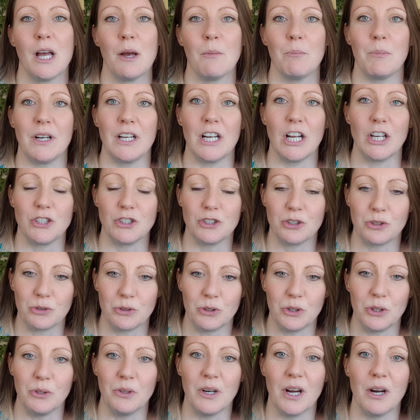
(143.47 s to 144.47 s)
but a
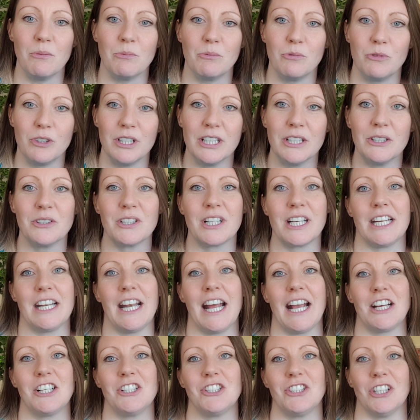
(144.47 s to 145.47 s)
true and real
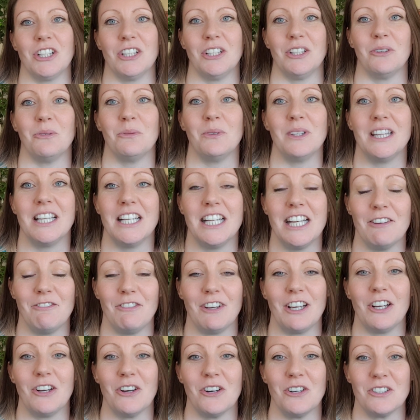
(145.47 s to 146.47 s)
connection with the
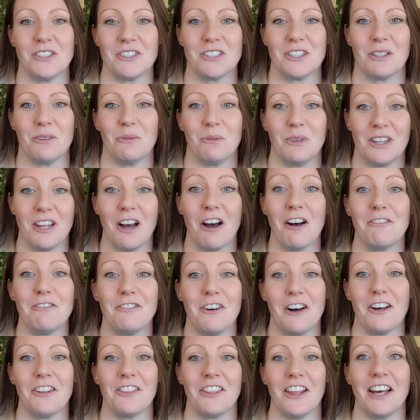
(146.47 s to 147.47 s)
living God, with our
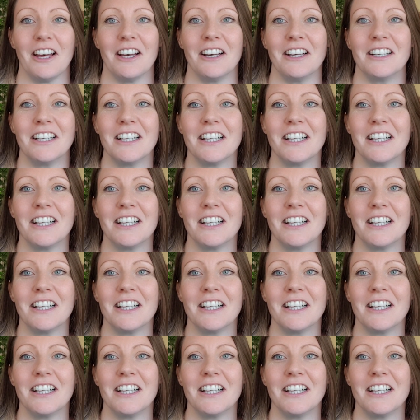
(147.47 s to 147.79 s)
Father,